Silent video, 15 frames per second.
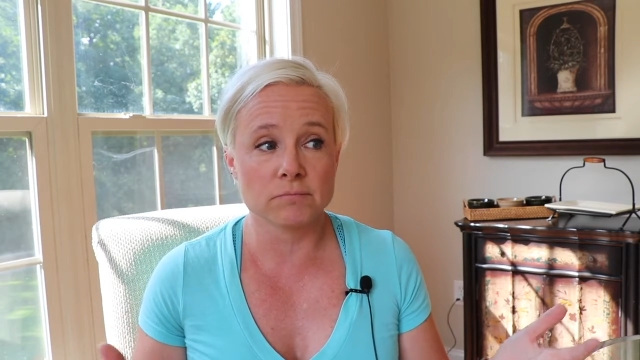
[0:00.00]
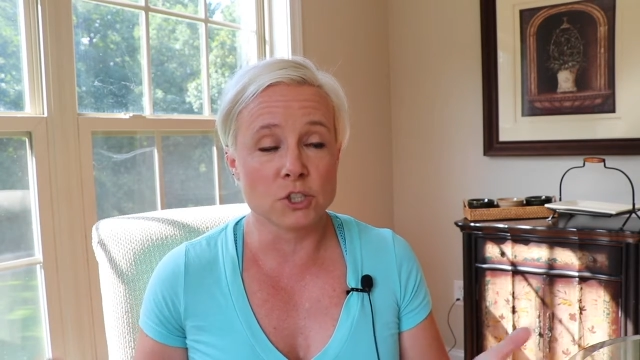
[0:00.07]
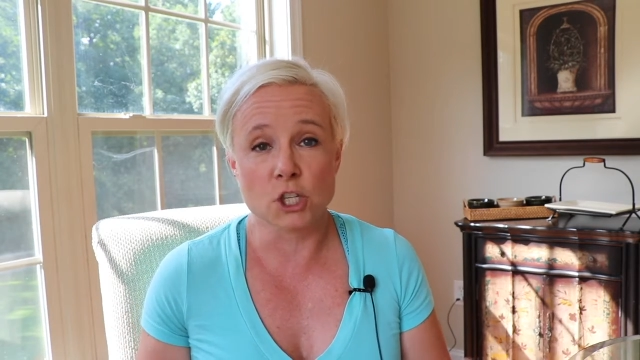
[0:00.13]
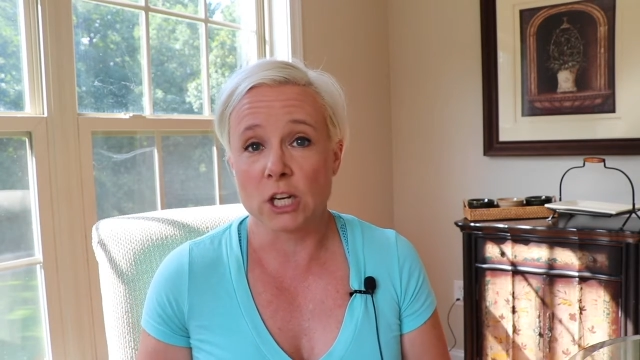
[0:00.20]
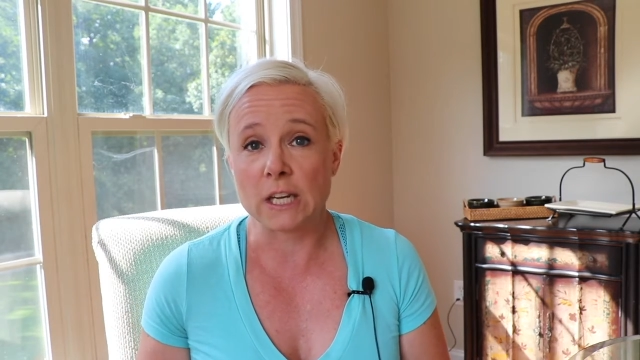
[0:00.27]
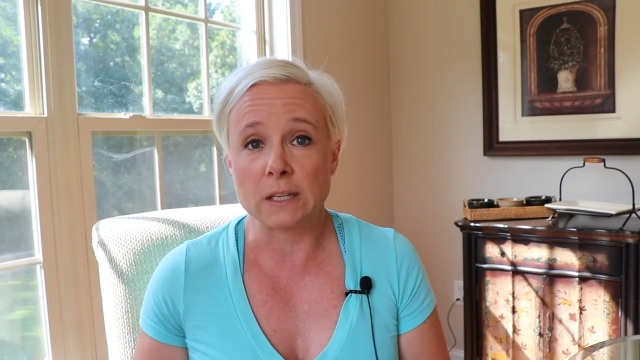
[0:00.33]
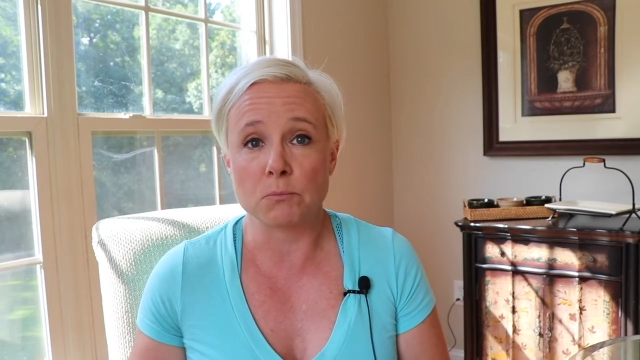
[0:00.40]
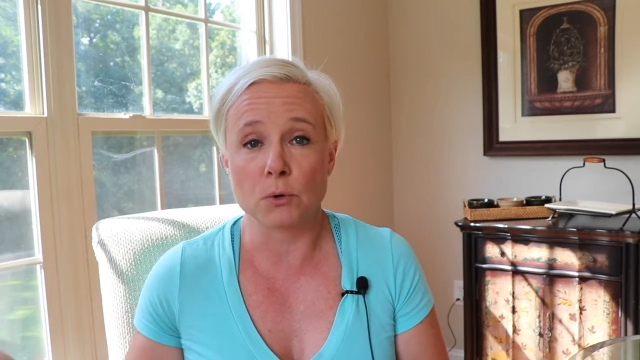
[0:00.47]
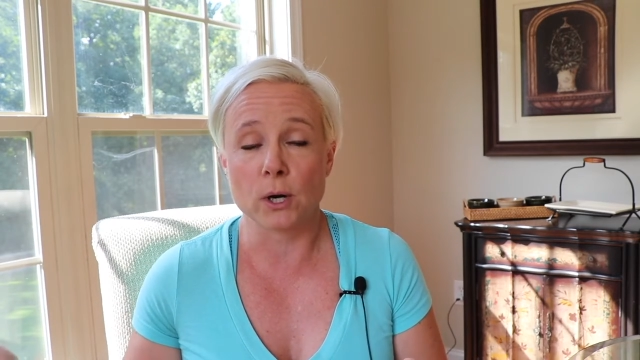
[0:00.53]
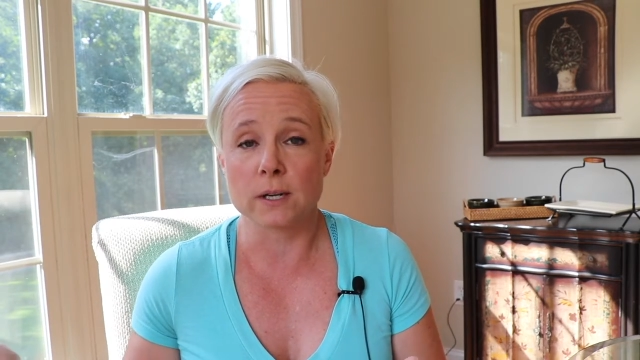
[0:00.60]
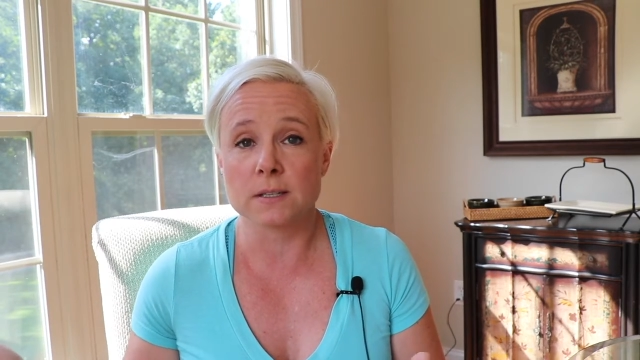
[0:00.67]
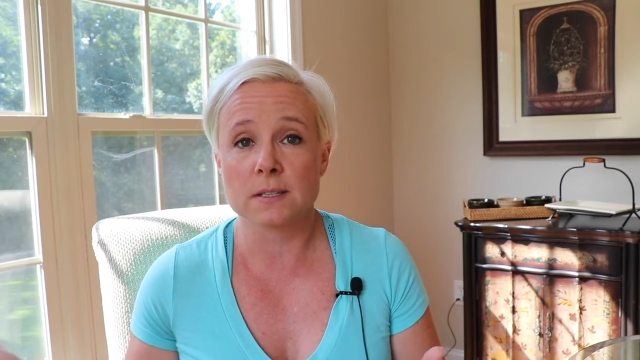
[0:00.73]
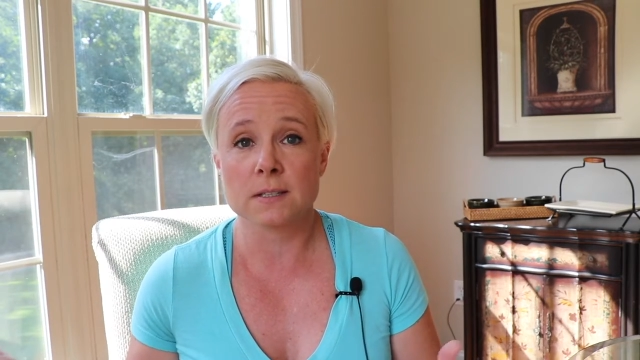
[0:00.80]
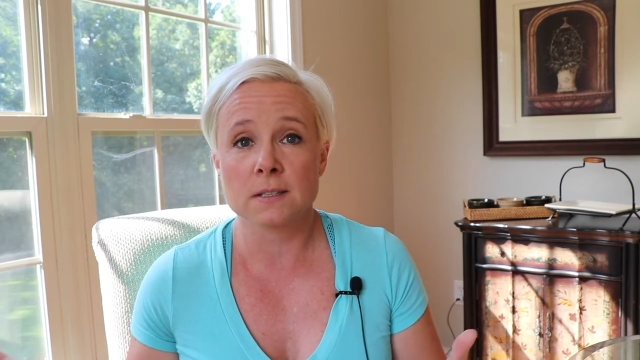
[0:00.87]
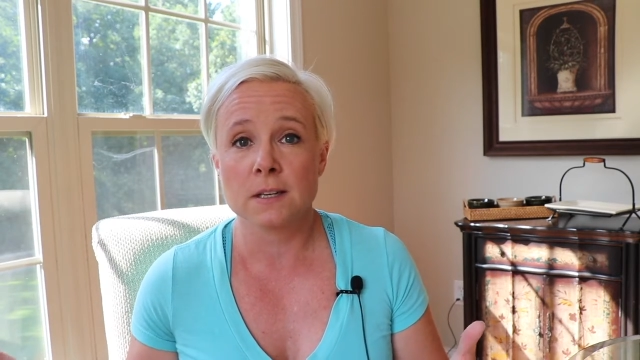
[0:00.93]
chicken
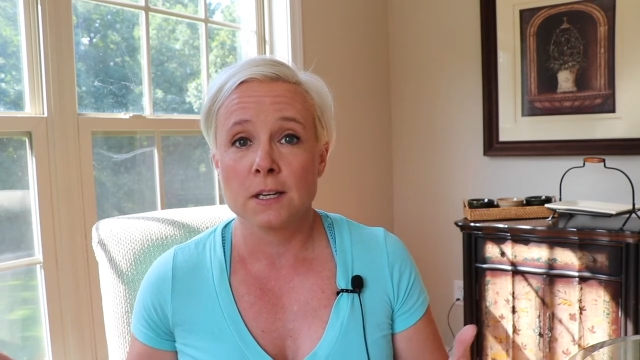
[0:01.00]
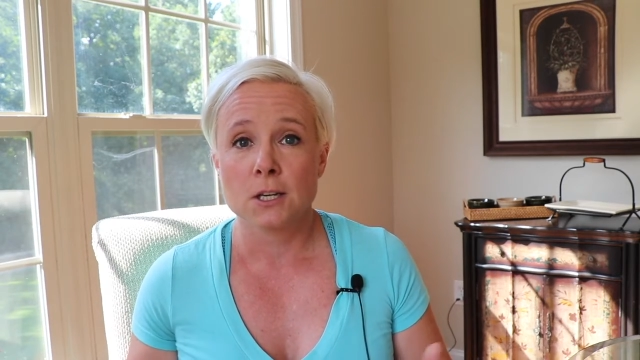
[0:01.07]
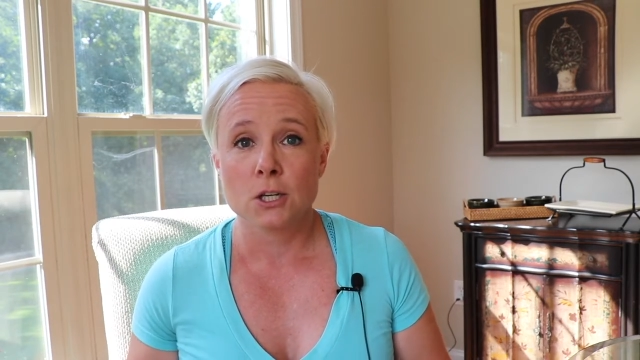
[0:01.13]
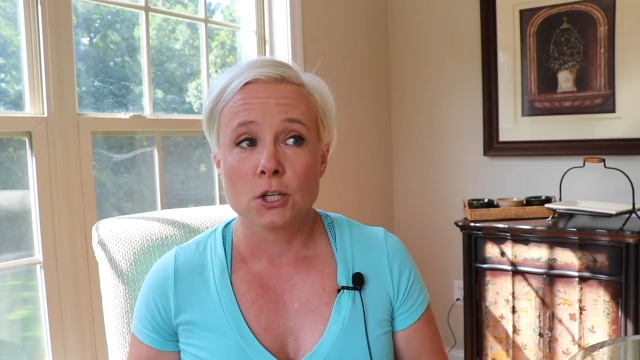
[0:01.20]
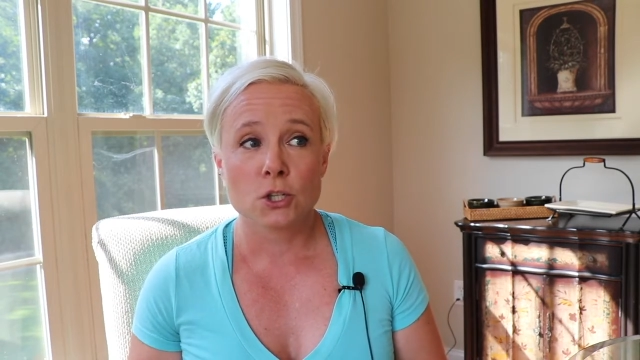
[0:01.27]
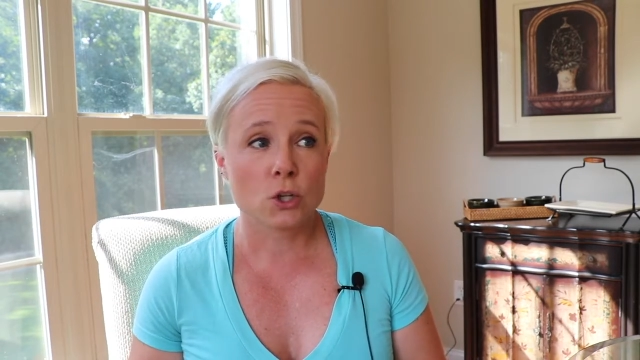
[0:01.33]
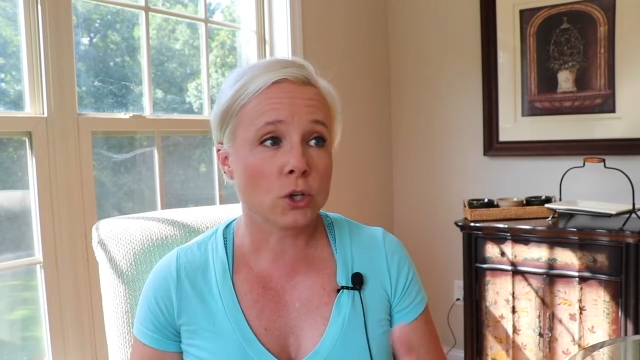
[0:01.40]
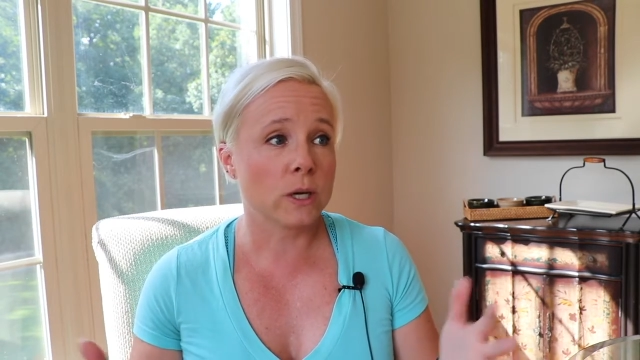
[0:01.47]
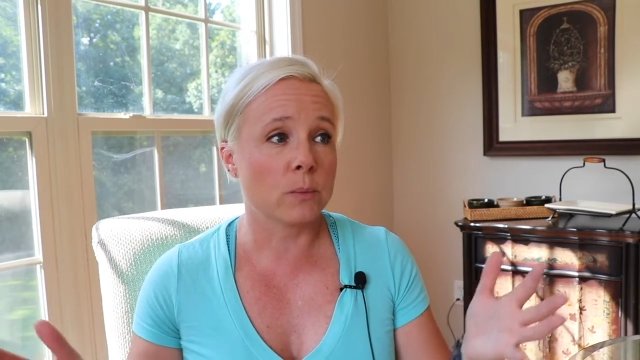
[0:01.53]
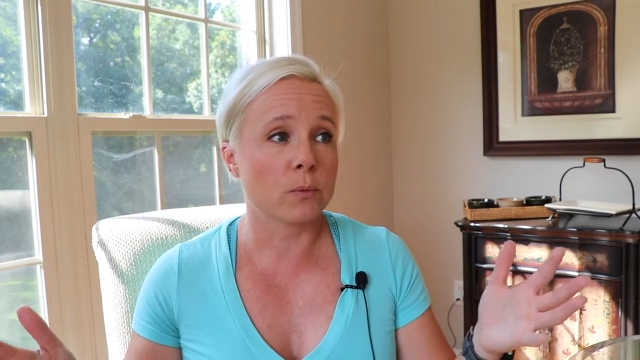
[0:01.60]
breasts, turkey